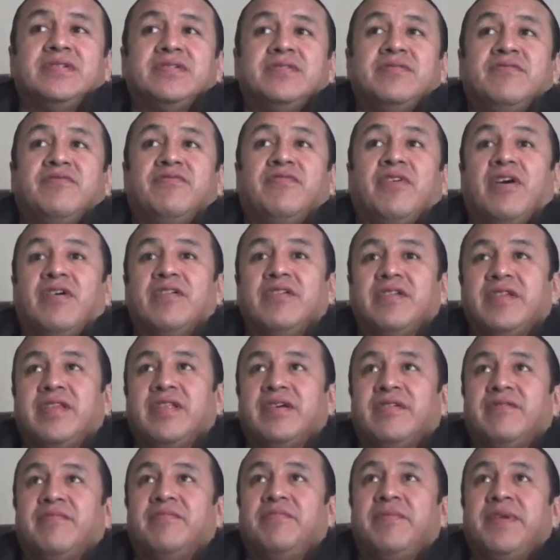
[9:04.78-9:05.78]
fall in
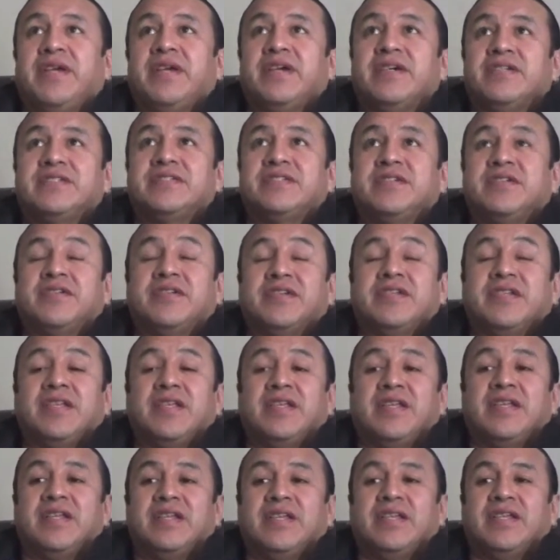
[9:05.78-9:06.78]
love, because a
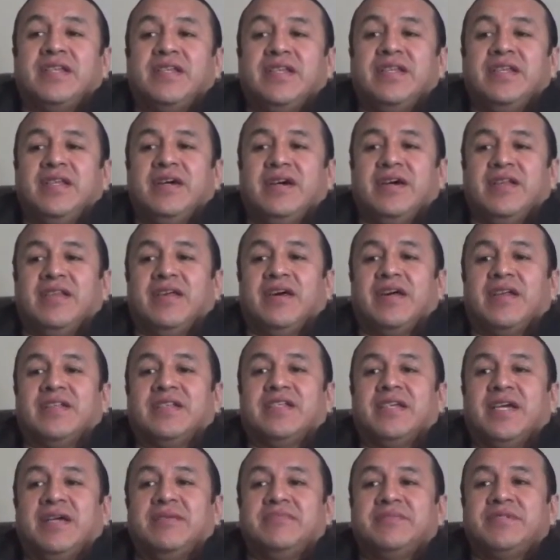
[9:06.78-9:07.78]
lot of
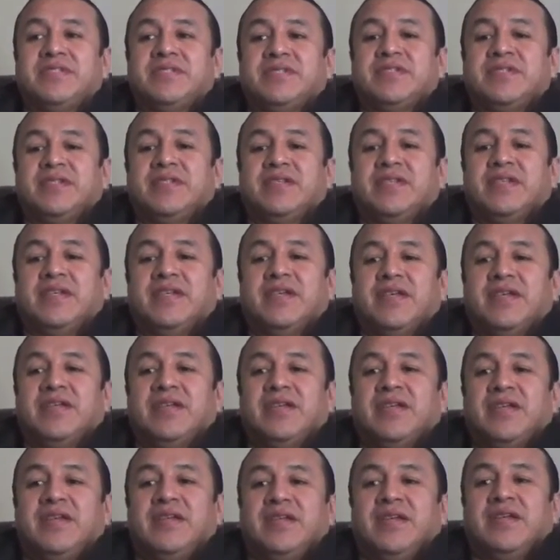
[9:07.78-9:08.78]
times
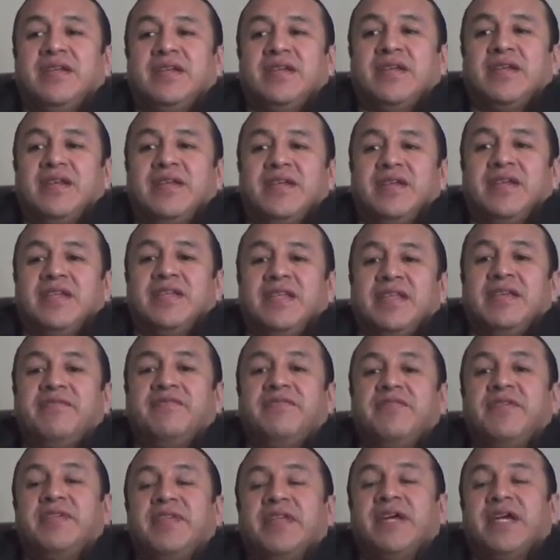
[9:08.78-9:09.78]
they
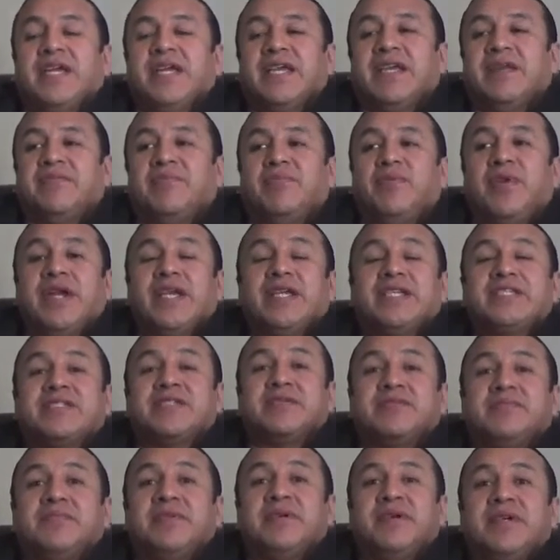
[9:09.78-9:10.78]
feel like it breaks
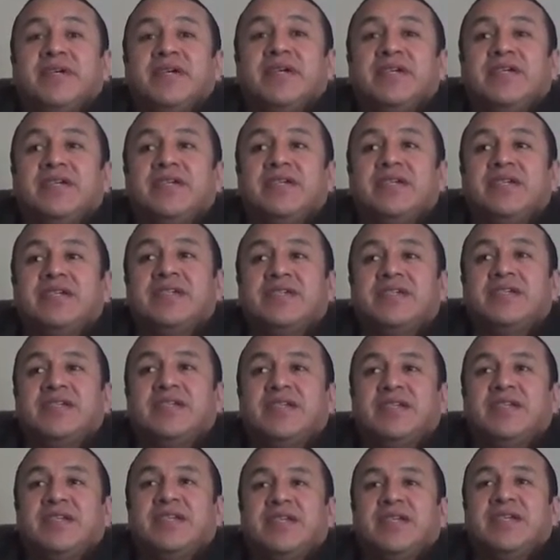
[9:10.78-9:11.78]
them
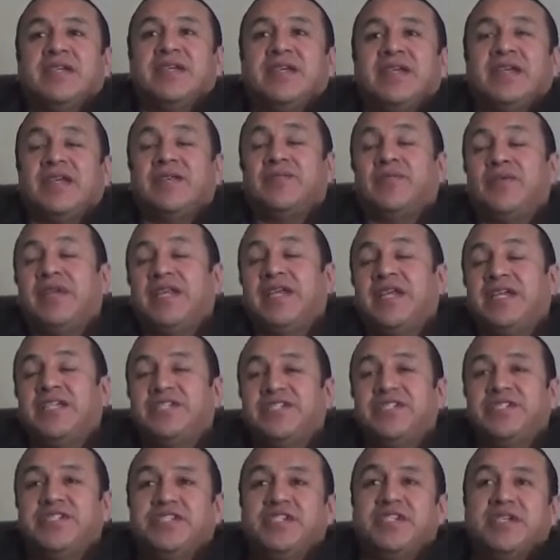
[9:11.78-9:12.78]
in
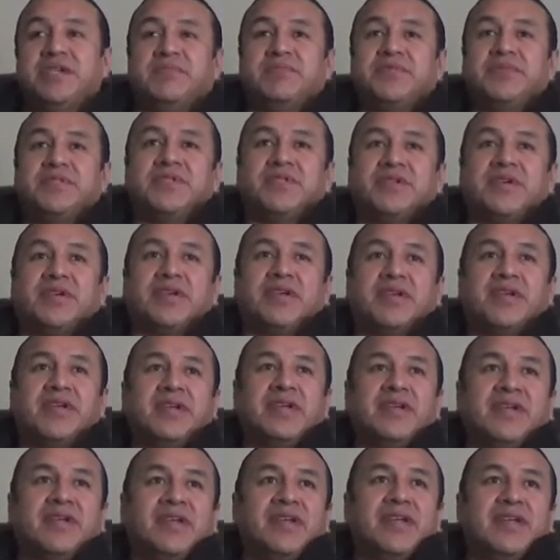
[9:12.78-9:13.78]
relationships, or
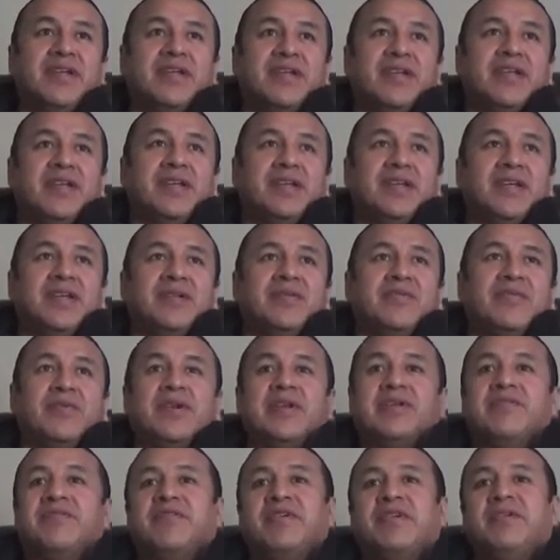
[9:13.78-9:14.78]

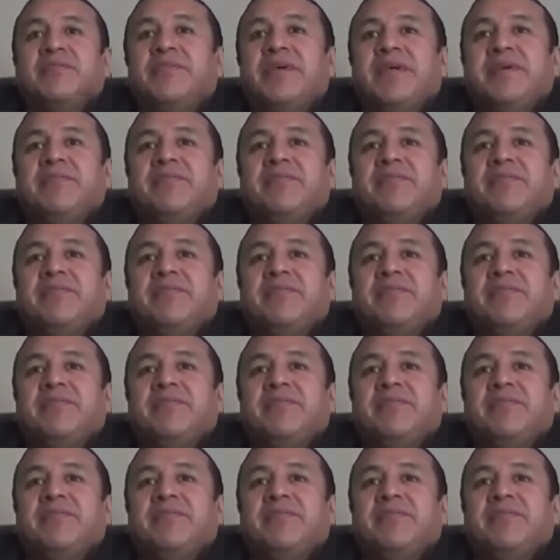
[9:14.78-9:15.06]
whatever it may